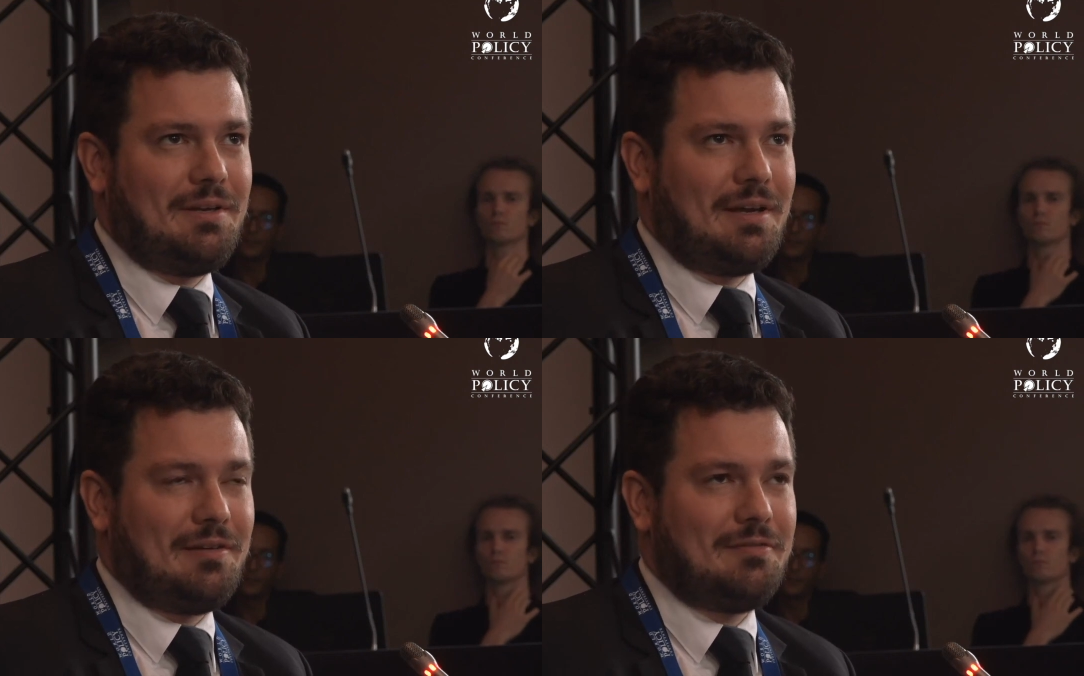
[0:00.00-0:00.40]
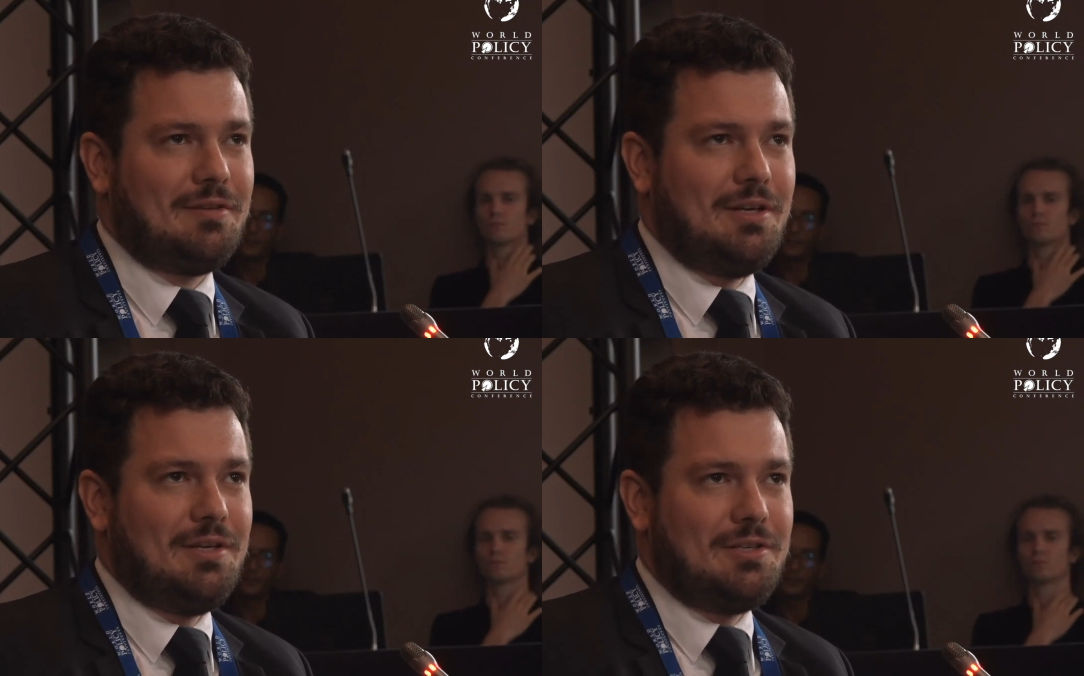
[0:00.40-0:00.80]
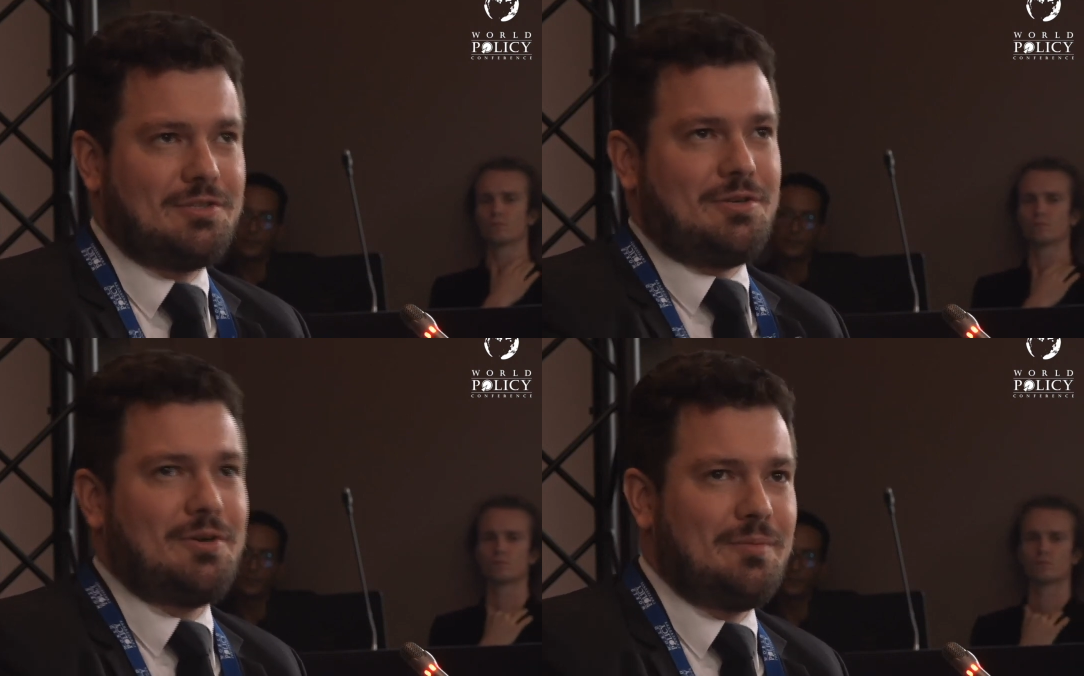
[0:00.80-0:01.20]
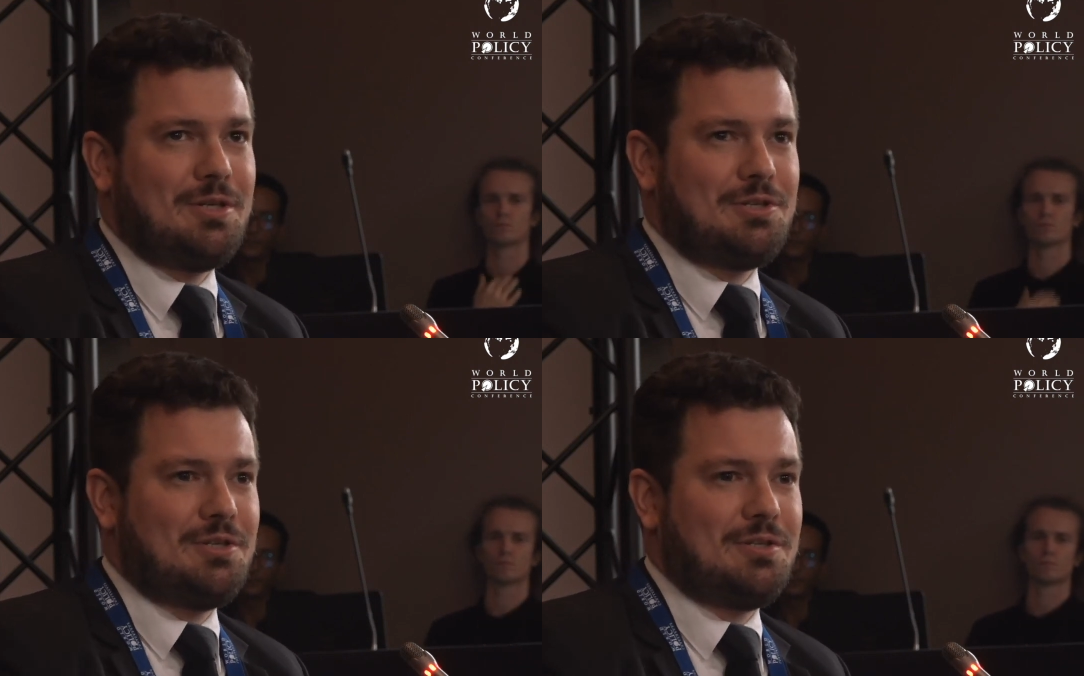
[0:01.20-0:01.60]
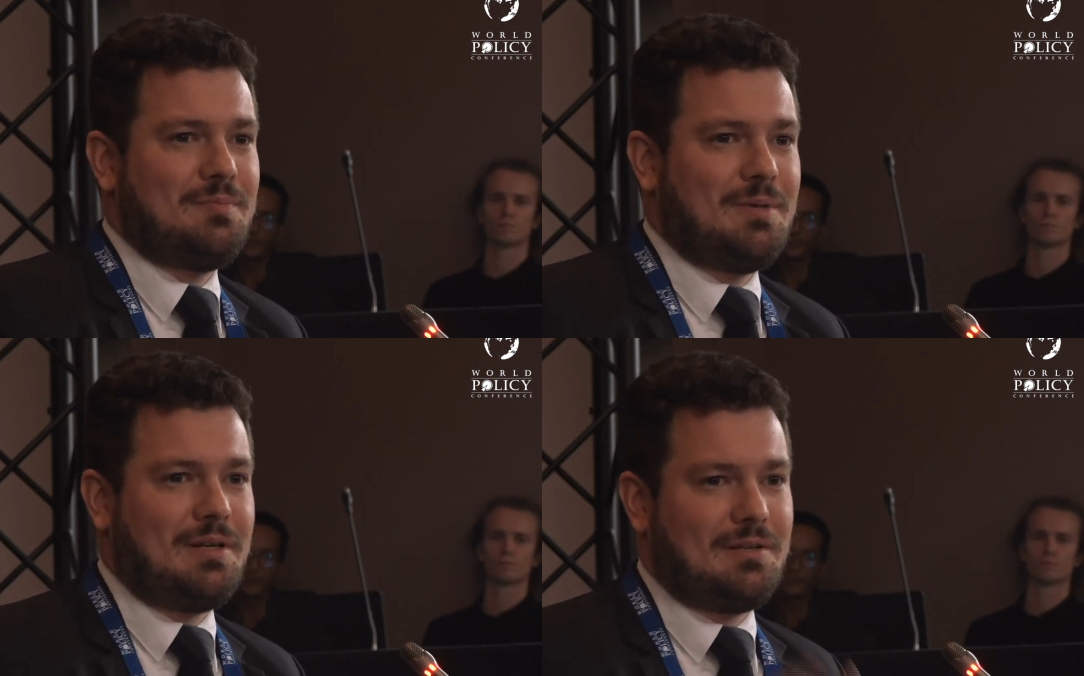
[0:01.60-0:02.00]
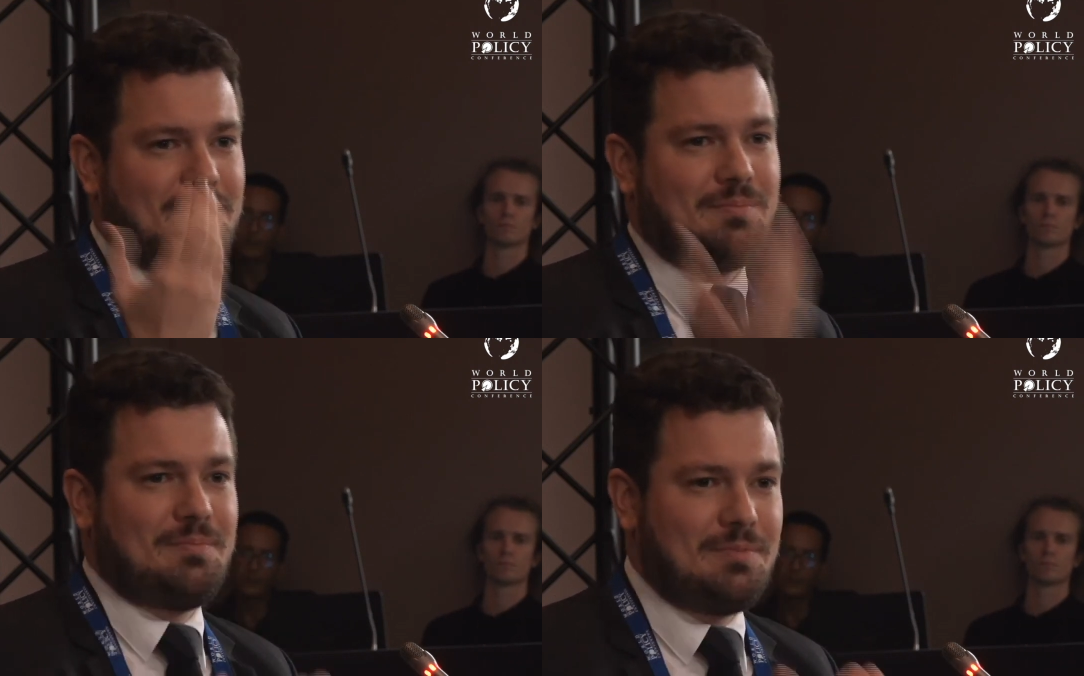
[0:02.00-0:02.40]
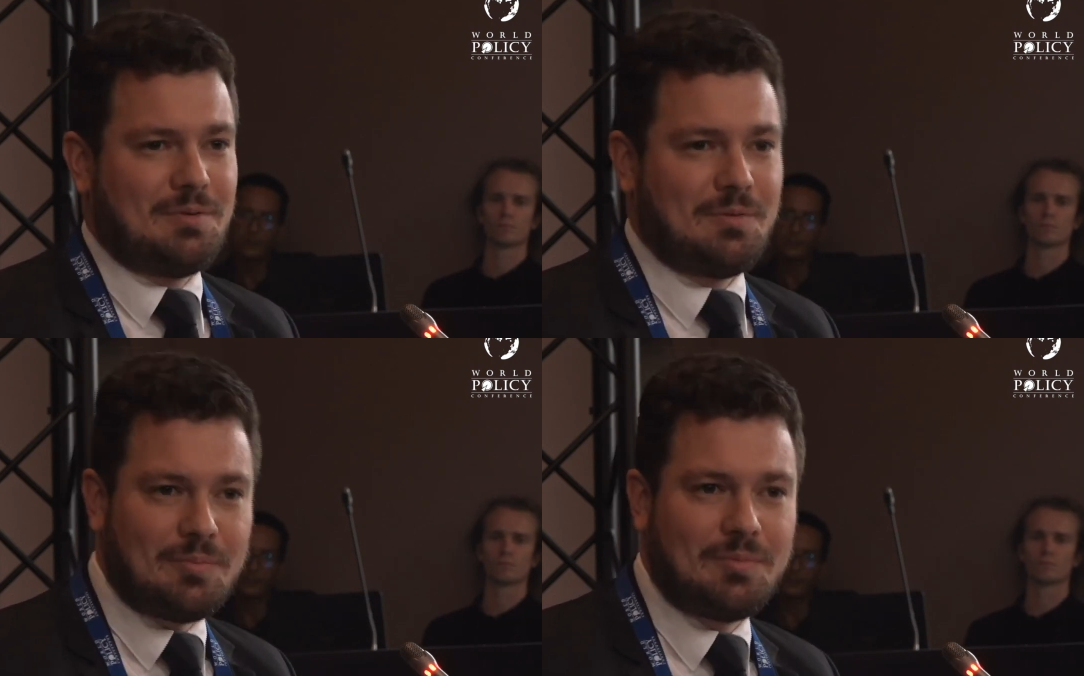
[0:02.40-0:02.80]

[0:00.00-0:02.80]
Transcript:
Speaker 1: have zero emissions, but as you know,